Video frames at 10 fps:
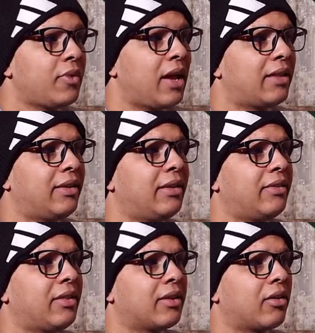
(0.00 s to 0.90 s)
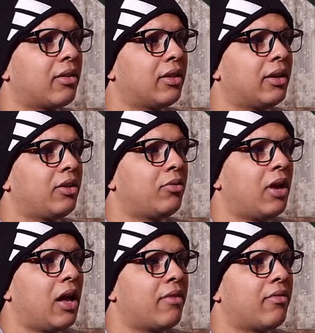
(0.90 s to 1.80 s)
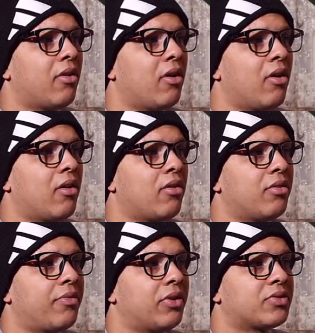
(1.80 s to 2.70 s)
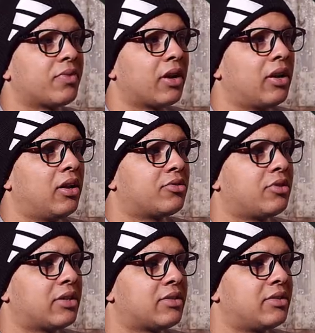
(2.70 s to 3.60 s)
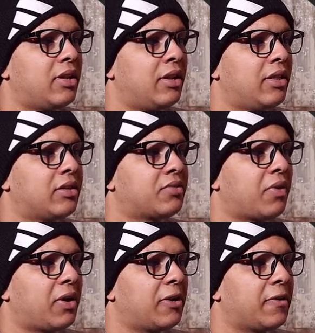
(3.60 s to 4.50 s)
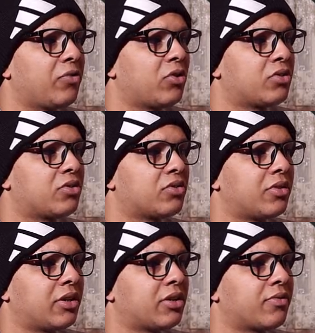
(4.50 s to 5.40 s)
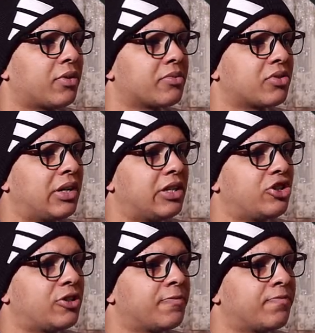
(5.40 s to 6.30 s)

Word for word: And here in the Kotlin, you will have first file. Let's delete this file in order to create it from scratch.